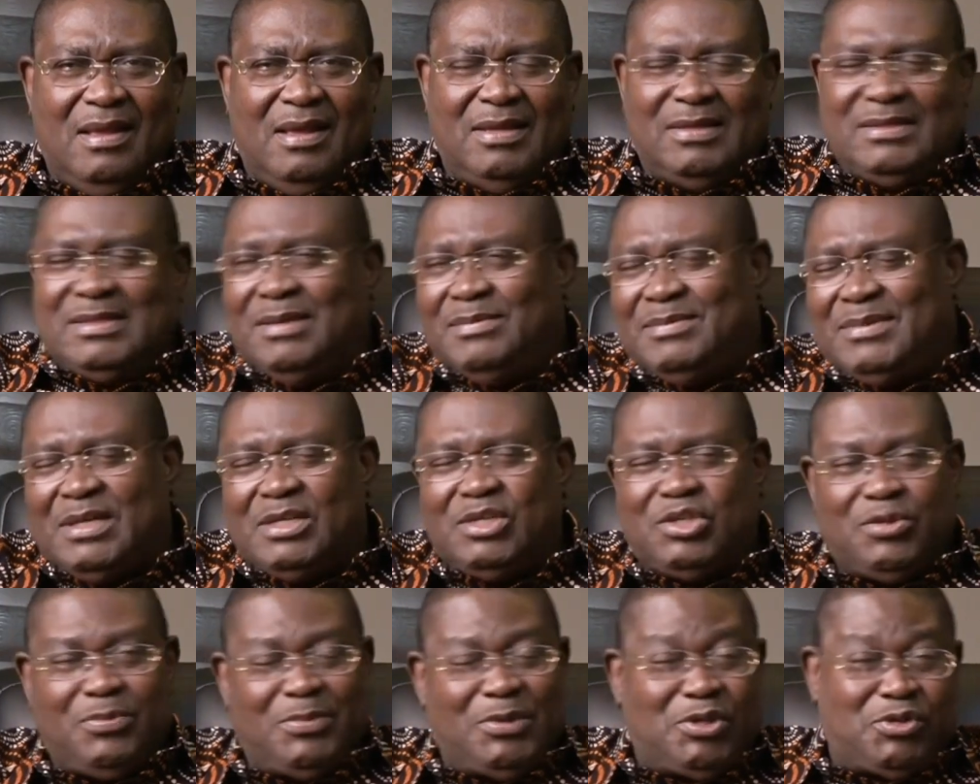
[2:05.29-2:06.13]
And
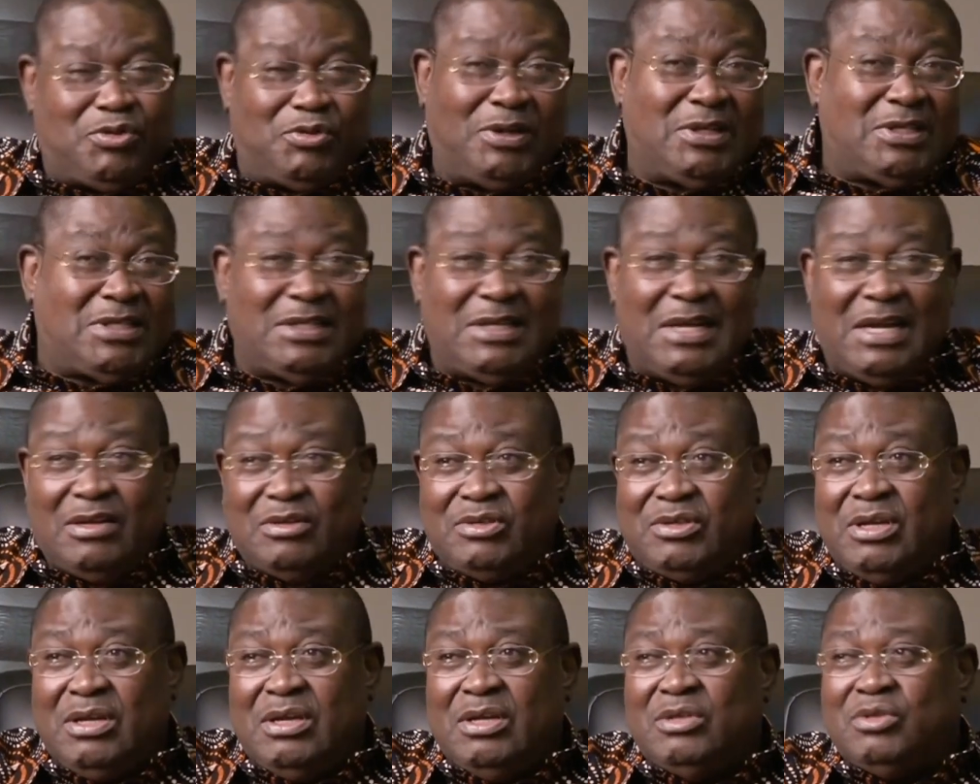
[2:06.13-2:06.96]
sometimes you'll be stretching
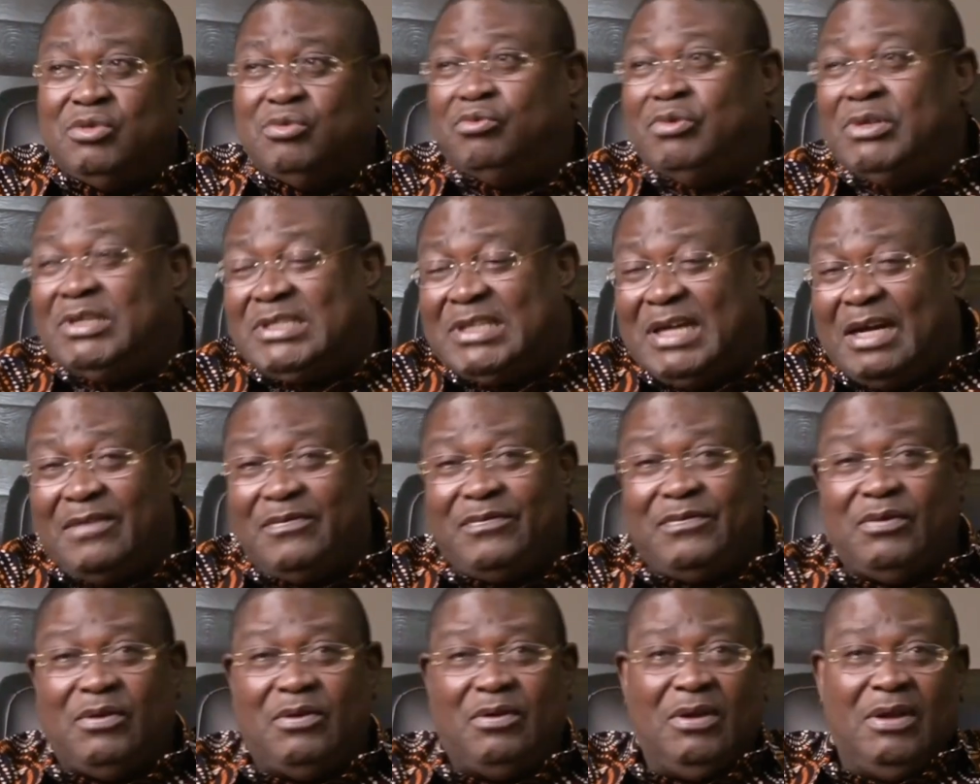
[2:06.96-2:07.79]
out to reach
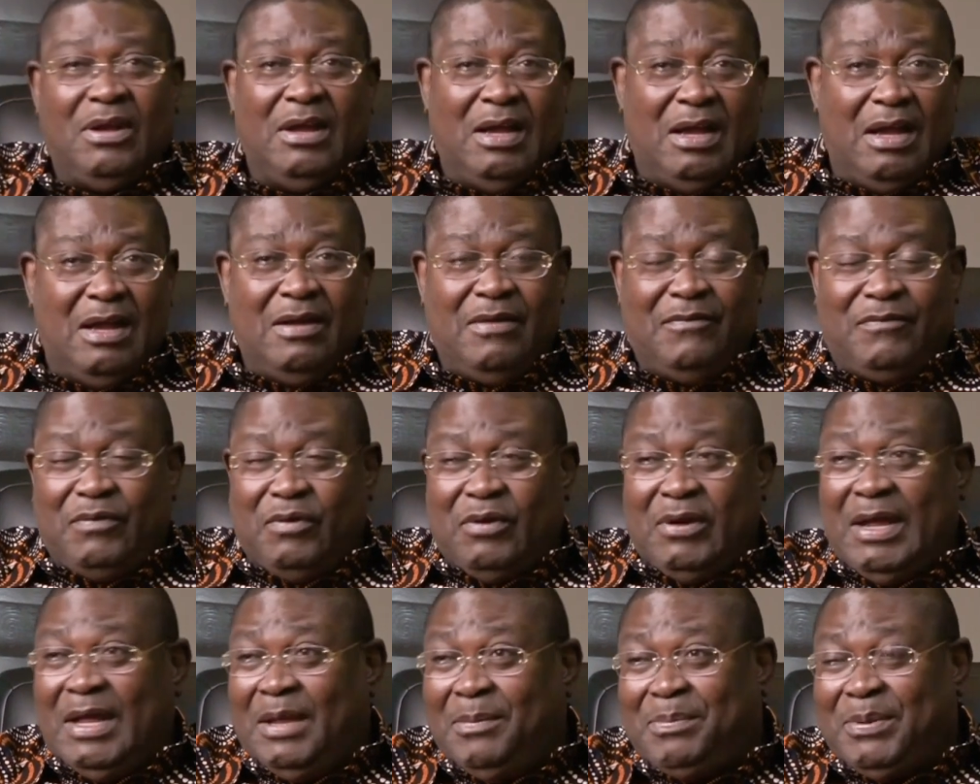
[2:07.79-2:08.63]
out for, uh,
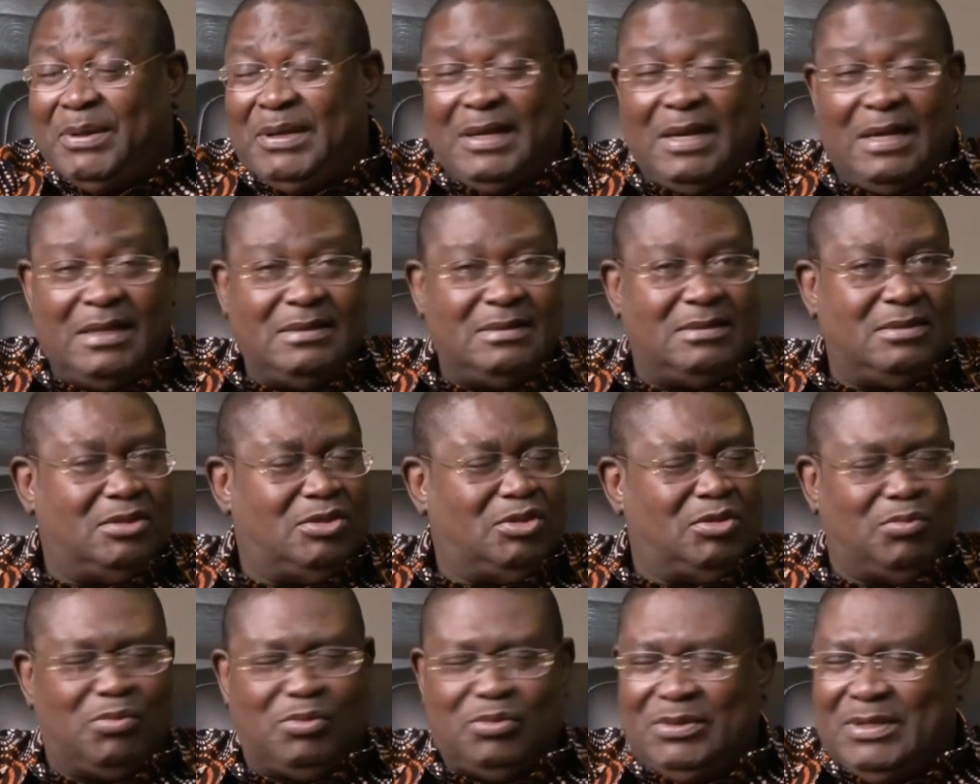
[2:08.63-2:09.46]
for helping hand,
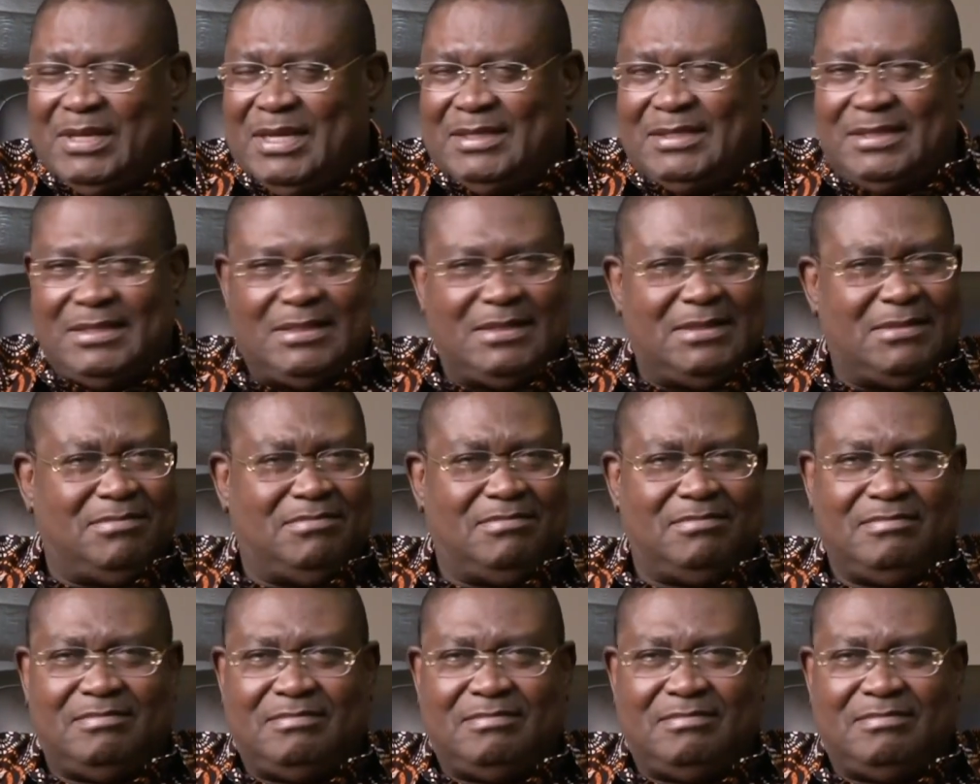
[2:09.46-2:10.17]
you won't get it.